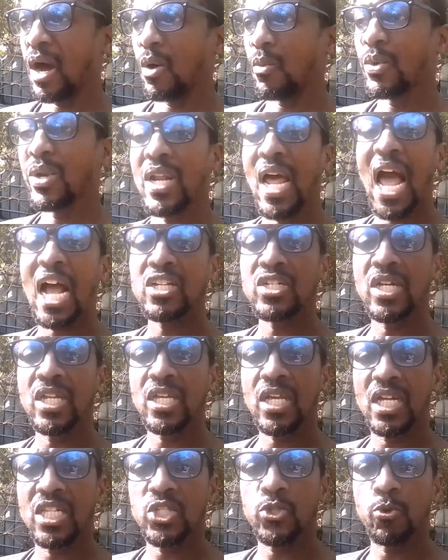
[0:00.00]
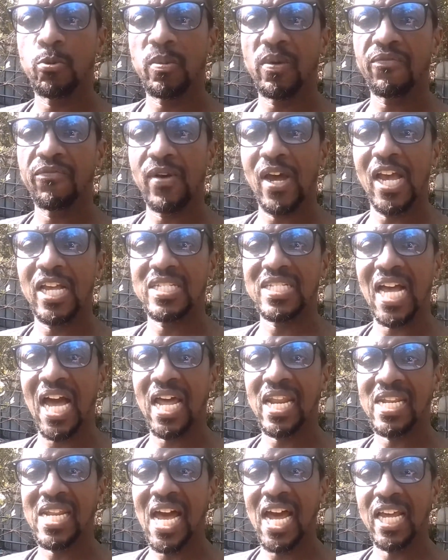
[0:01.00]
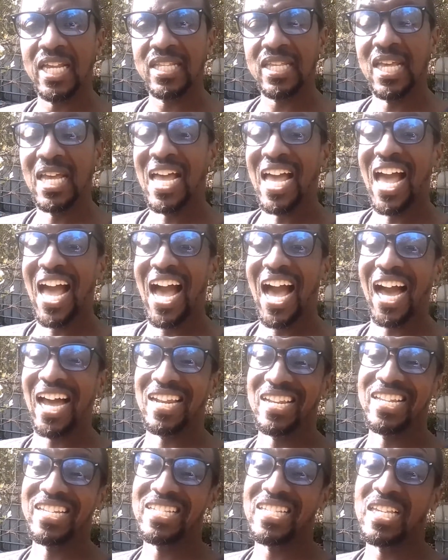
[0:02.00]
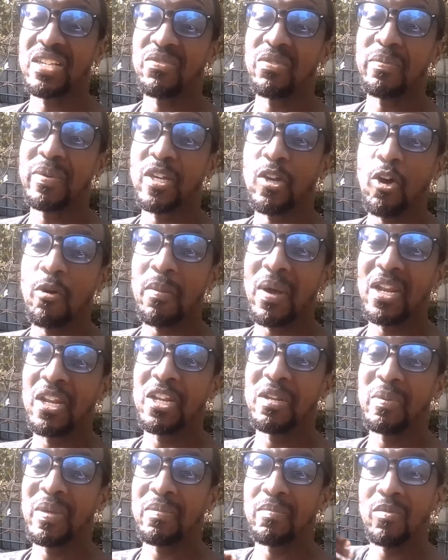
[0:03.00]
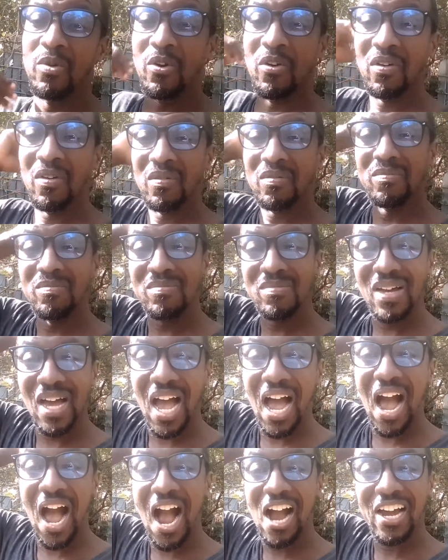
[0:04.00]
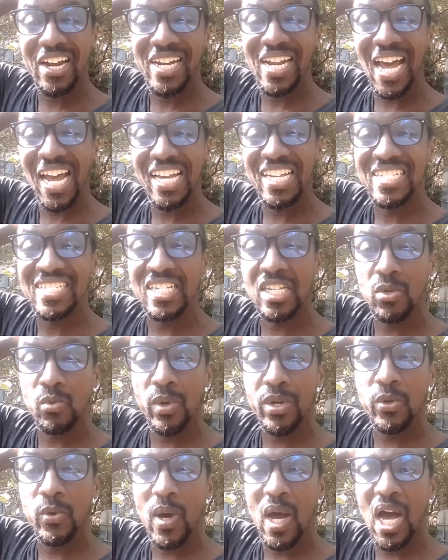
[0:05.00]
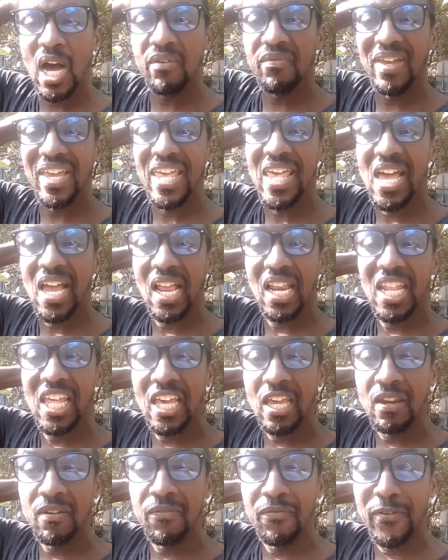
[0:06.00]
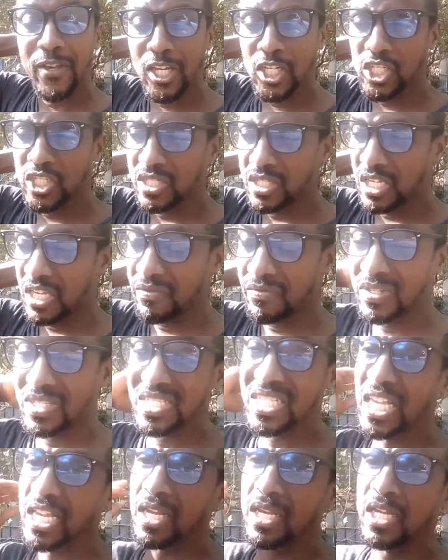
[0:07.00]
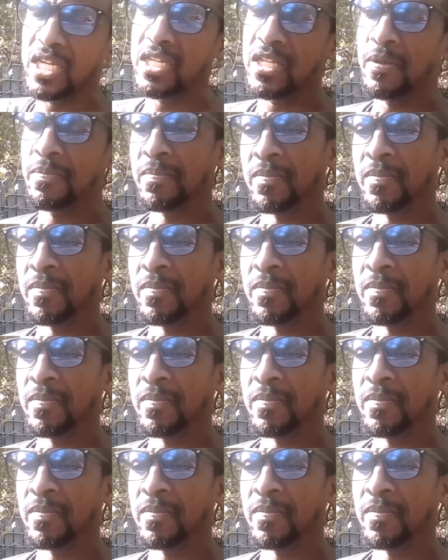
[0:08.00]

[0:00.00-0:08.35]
will actually consume the fries at night. And this even become a little bit more agonizing when you have egg-laying fish, even cichlid,